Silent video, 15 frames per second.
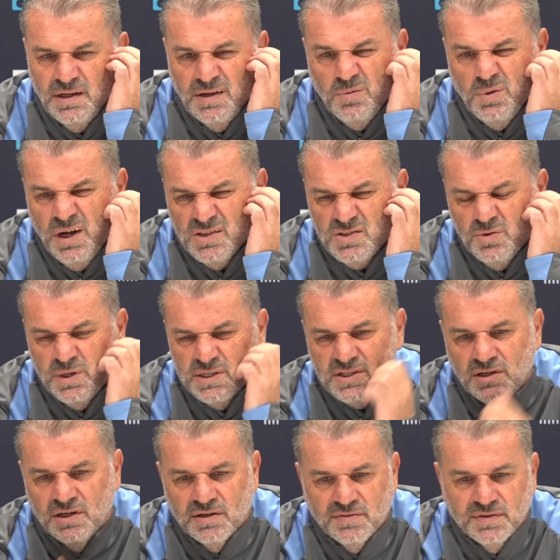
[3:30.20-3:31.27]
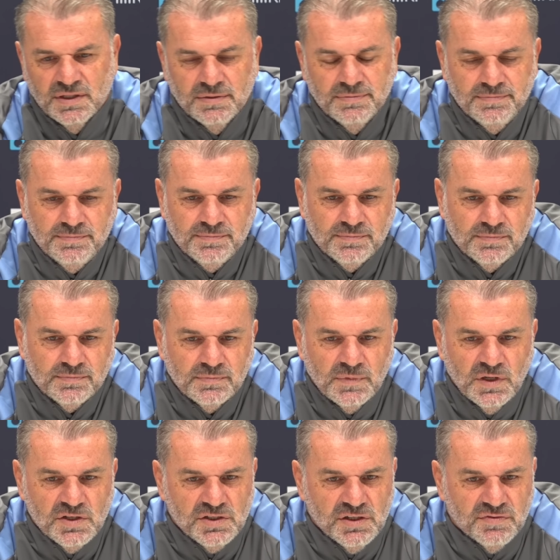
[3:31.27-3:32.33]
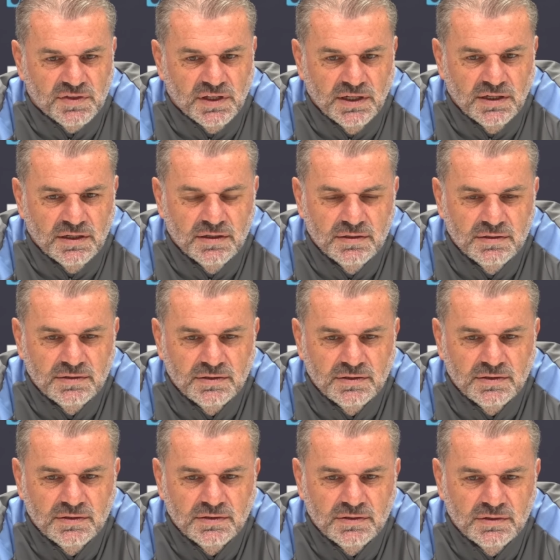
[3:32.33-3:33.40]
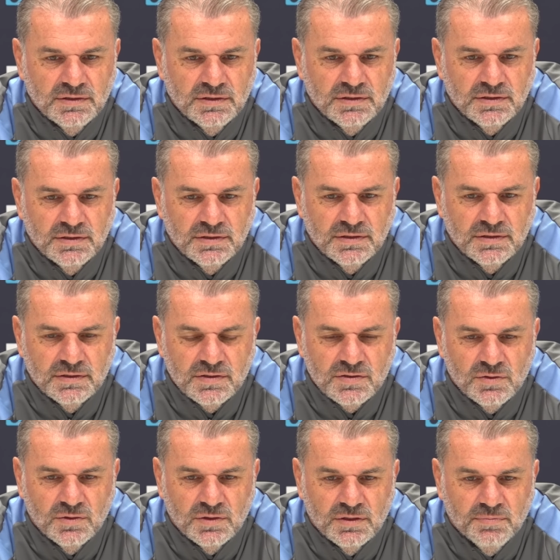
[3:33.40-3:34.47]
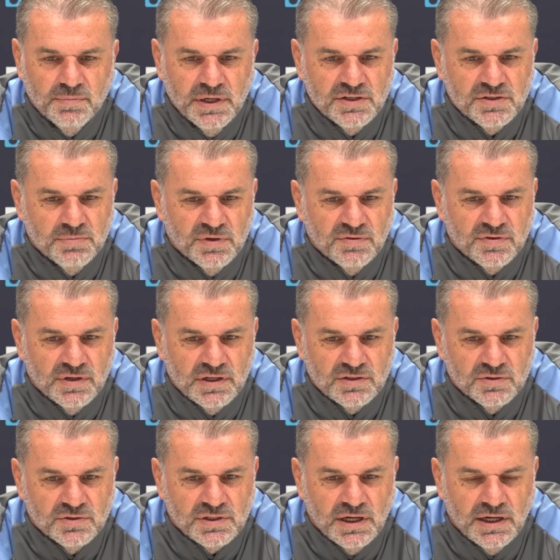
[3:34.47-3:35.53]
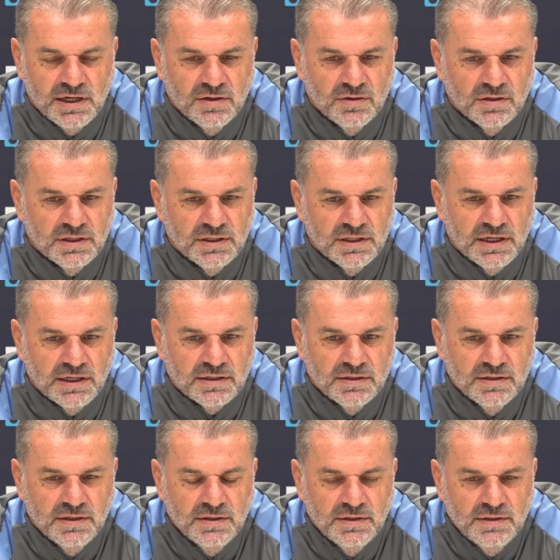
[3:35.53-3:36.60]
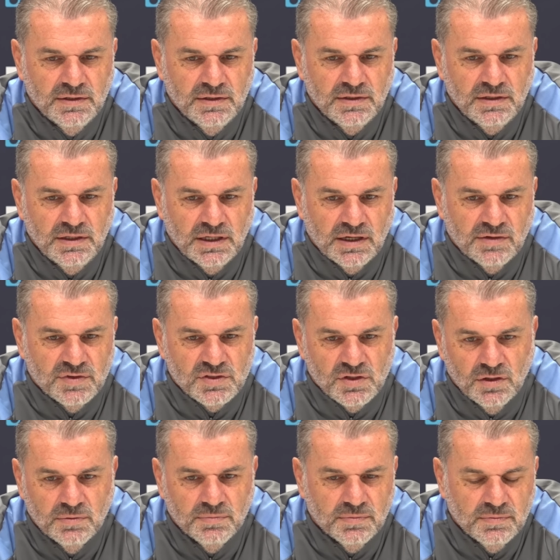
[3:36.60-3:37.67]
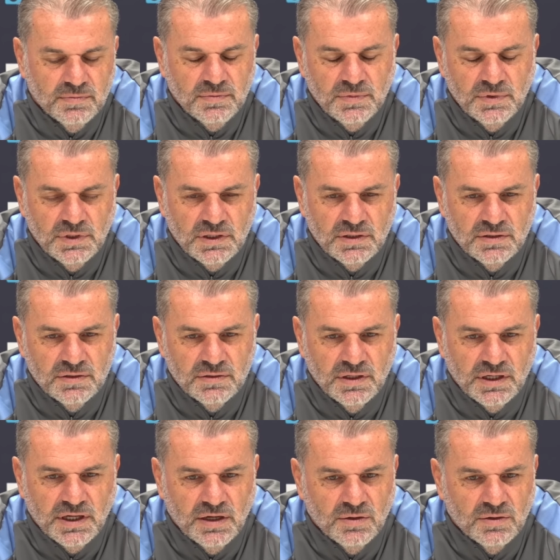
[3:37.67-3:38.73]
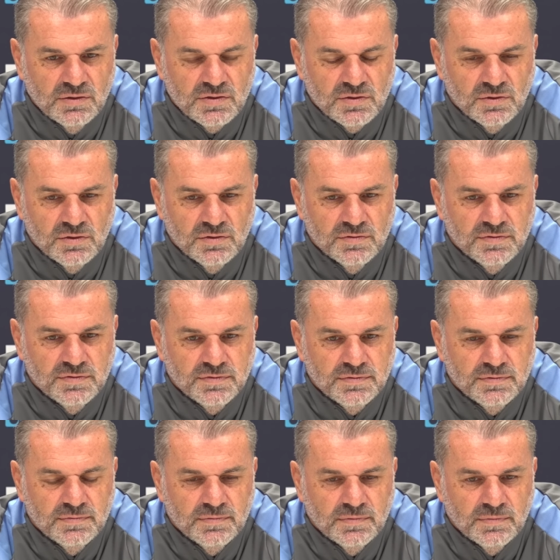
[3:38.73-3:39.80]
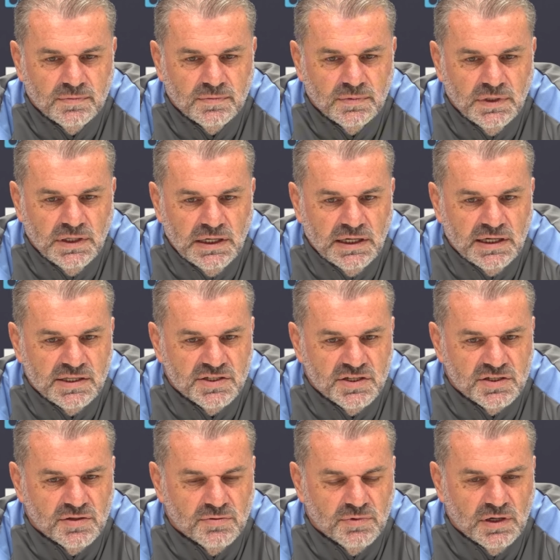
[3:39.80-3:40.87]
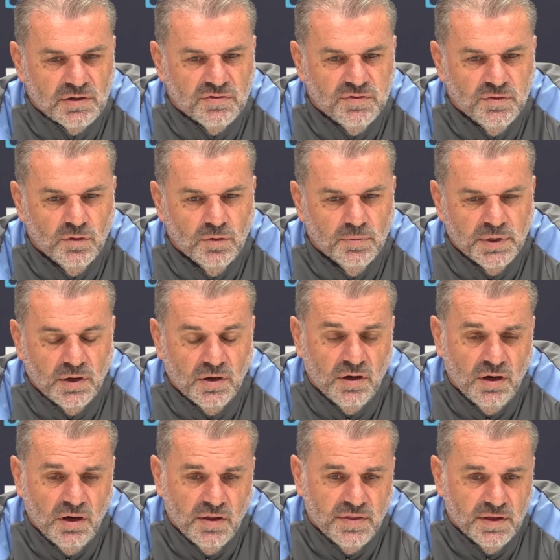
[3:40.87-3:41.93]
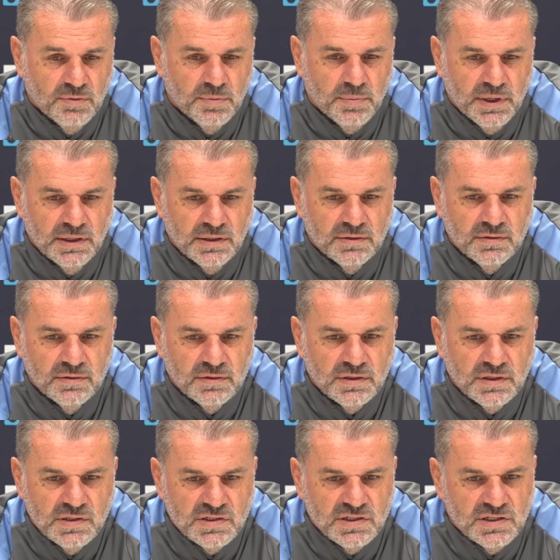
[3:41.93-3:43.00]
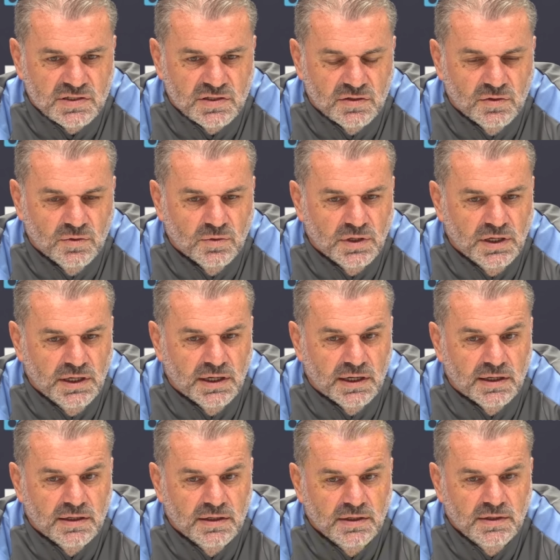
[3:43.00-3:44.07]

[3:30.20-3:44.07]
Well, it's always kind of a shifting sort of measurement for us, or scale, in that, you know, every time, you know, you go on sort of any consistent run of form, and I think we've been consistent all year.